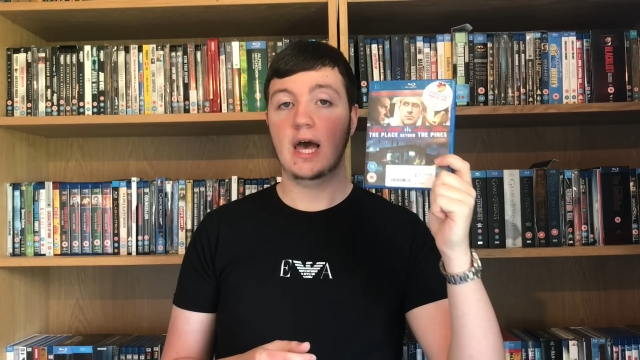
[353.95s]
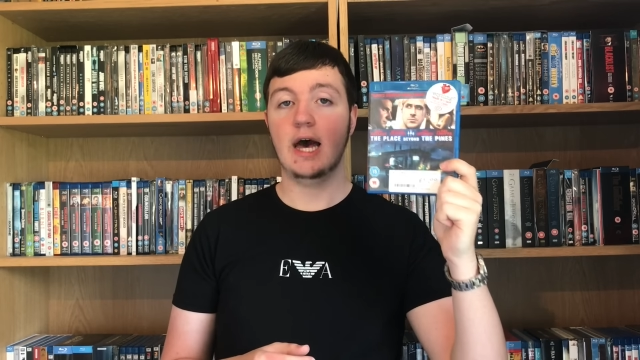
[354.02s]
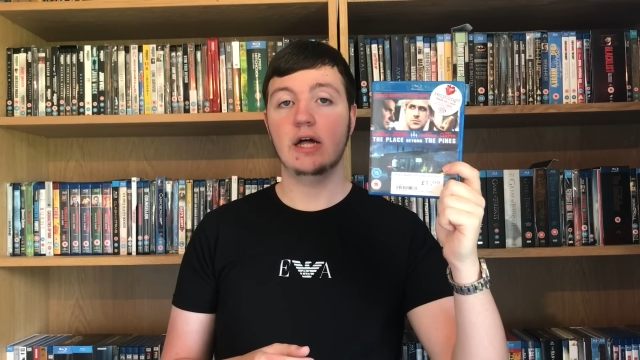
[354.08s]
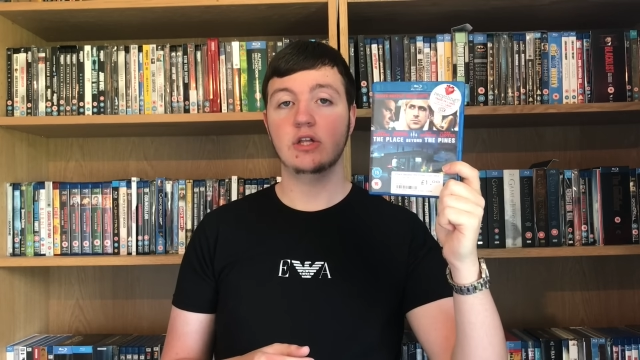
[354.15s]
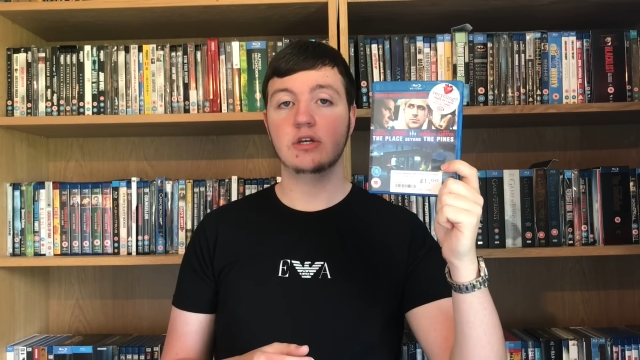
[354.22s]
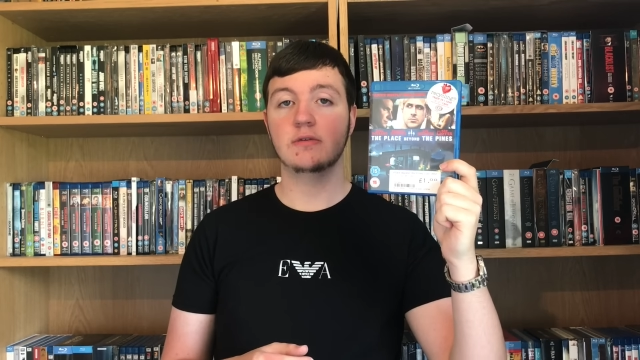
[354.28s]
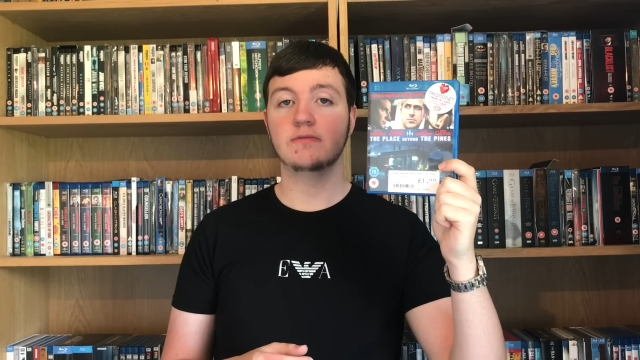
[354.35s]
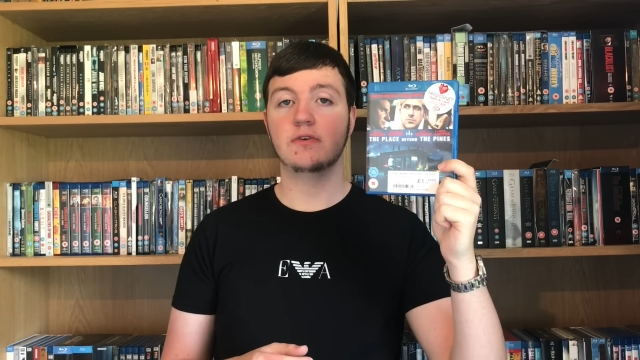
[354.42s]

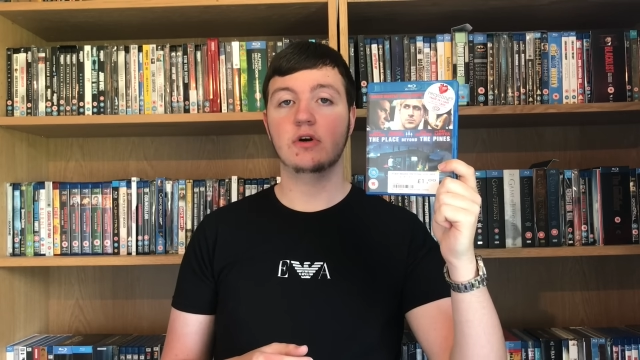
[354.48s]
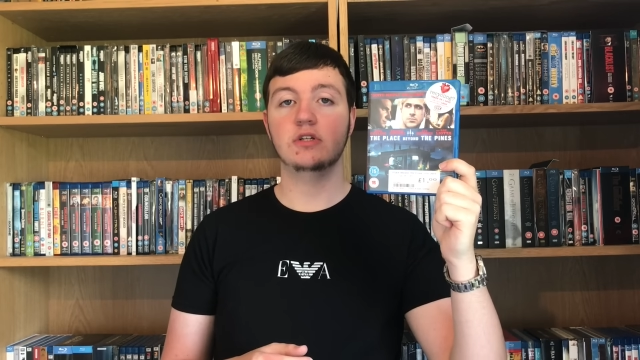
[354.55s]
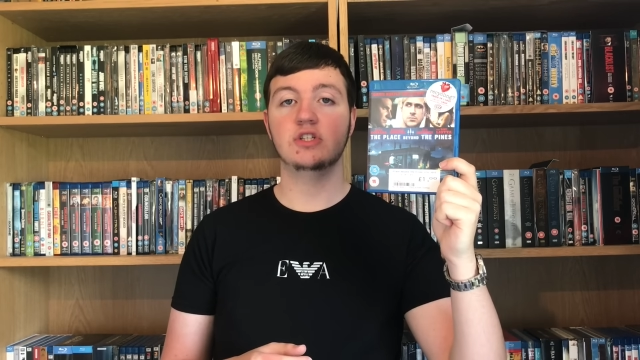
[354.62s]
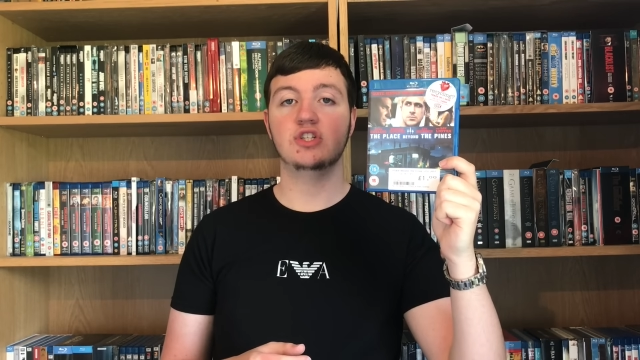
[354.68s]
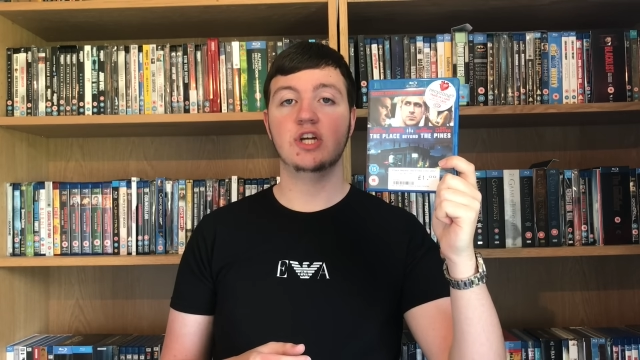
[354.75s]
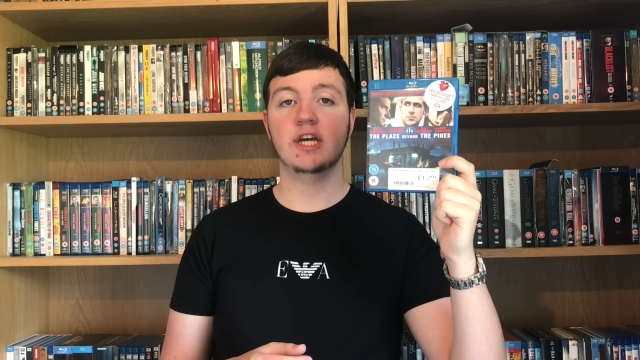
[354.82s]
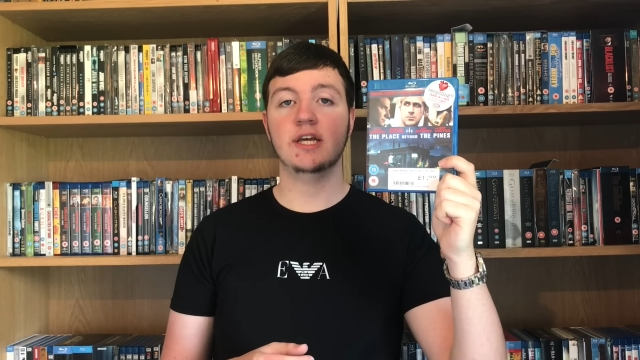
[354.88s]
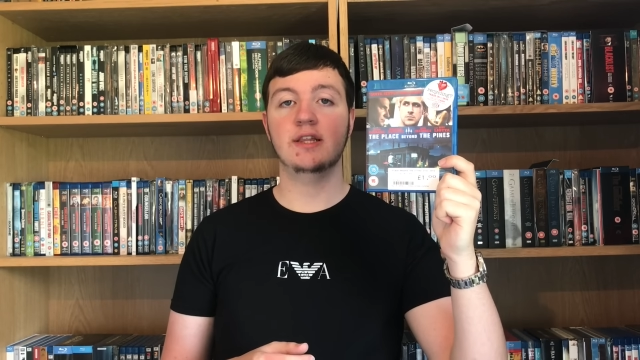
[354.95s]
I'm looking forward
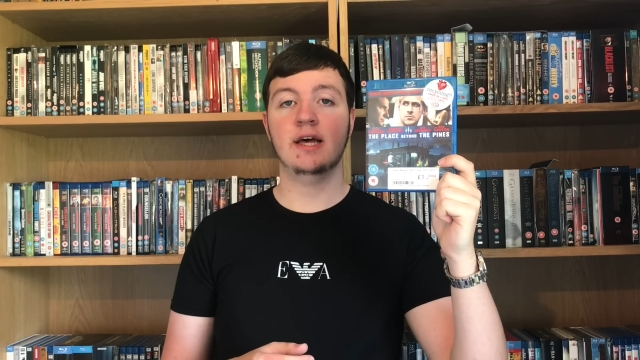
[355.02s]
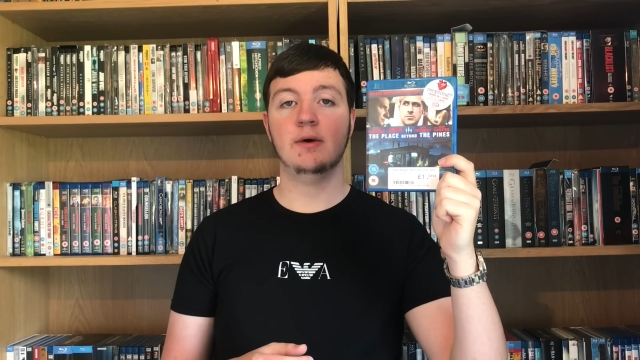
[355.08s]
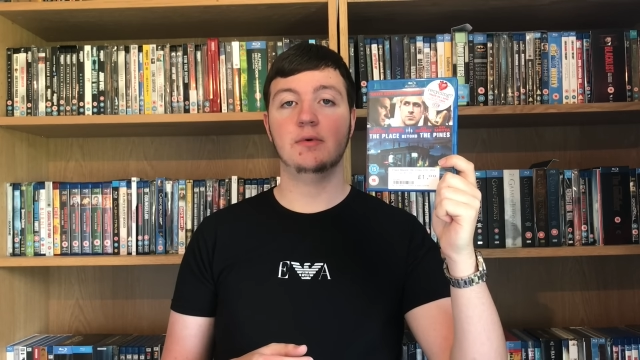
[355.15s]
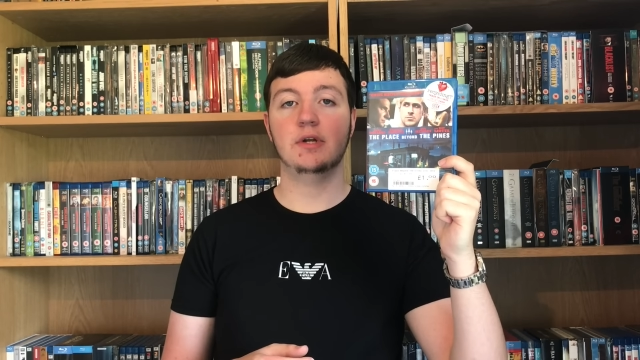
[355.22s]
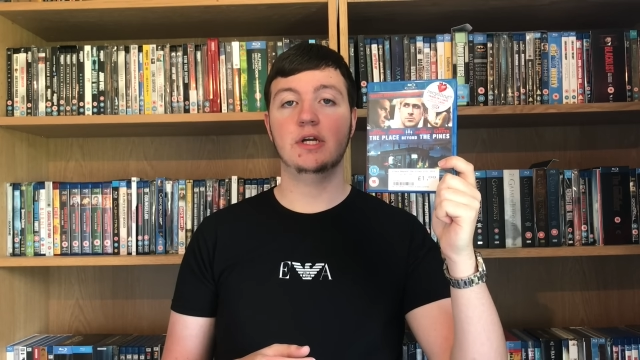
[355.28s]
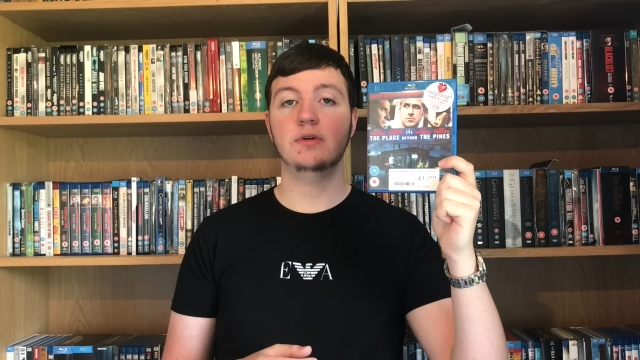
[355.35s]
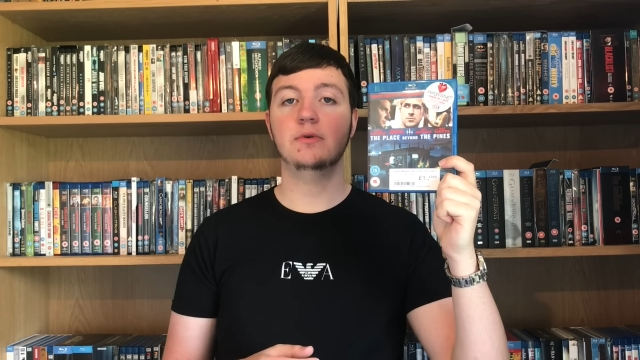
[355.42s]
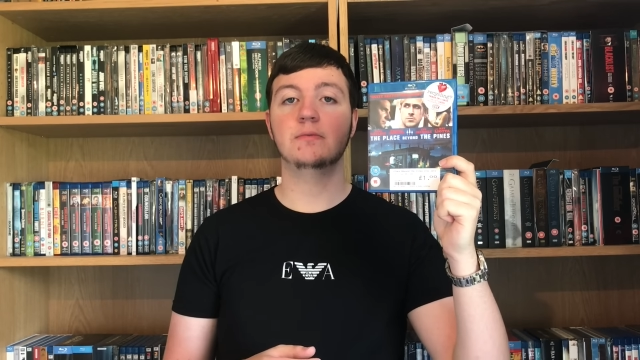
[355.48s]
to checking that
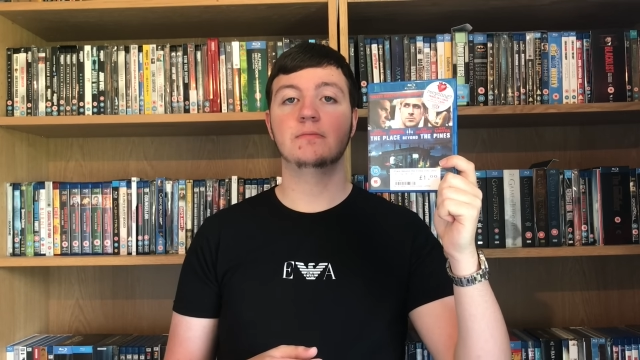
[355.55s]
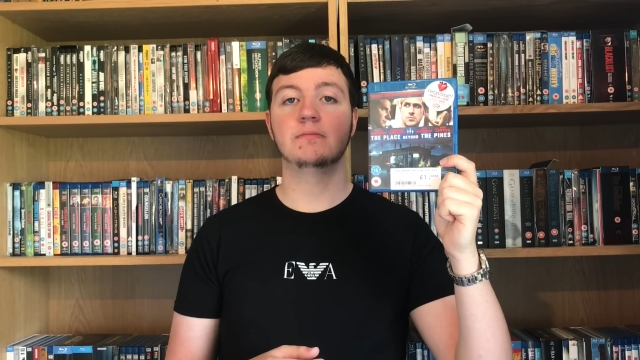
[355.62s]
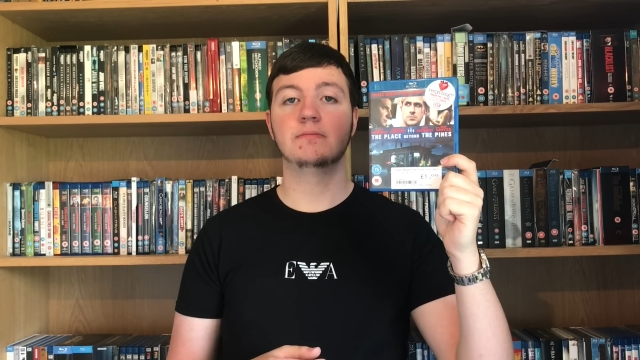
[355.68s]
one out.